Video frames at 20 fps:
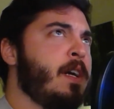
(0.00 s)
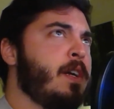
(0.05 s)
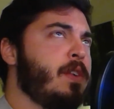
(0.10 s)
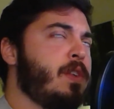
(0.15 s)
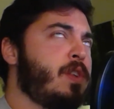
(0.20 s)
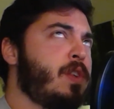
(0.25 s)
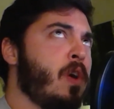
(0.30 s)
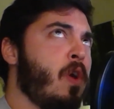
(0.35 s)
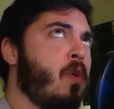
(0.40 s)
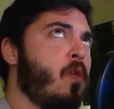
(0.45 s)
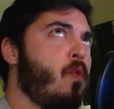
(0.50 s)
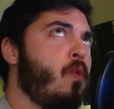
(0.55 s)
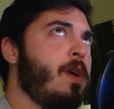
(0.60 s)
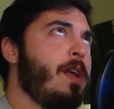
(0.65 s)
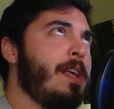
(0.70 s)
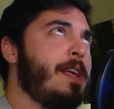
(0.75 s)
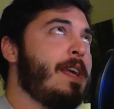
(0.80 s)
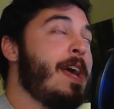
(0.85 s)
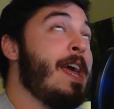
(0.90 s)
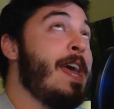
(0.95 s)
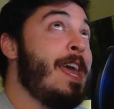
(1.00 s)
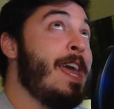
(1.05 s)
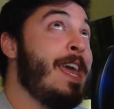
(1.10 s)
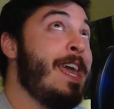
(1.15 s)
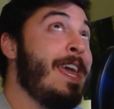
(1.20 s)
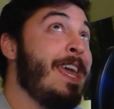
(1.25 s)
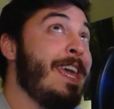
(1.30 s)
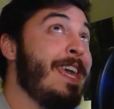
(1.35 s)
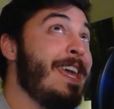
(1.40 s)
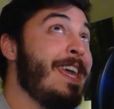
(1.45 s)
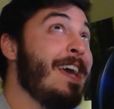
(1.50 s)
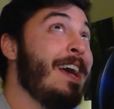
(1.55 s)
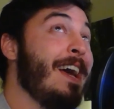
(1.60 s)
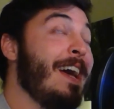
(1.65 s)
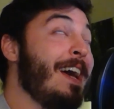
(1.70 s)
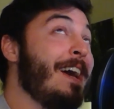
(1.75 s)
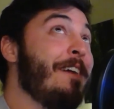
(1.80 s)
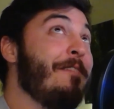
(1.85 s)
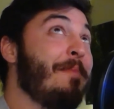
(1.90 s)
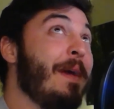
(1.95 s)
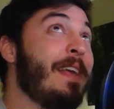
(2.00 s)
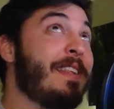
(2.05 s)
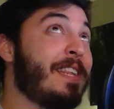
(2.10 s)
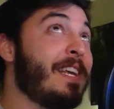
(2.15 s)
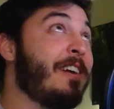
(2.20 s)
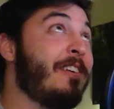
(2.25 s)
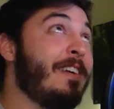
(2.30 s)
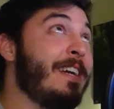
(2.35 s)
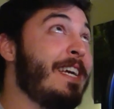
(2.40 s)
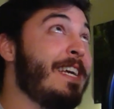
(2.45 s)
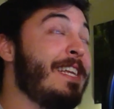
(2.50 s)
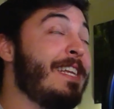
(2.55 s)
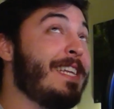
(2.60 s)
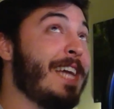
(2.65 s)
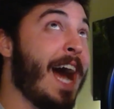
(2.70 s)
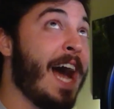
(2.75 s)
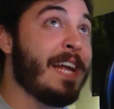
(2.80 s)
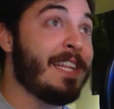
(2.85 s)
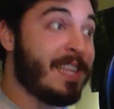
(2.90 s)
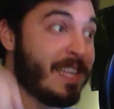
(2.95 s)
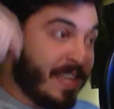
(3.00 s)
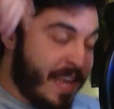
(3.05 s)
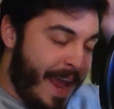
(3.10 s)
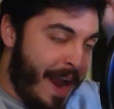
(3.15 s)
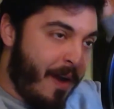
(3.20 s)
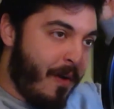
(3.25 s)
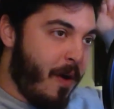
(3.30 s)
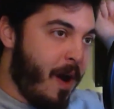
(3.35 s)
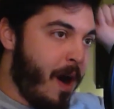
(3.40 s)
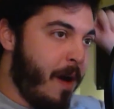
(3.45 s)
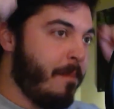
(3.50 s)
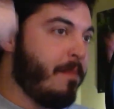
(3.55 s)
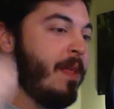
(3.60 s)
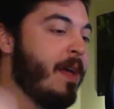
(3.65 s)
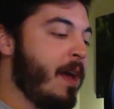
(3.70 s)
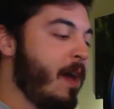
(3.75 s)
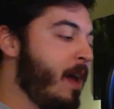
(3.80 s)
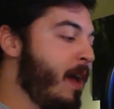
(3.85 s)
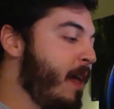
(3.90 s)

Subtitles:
So he basically ties his hair up.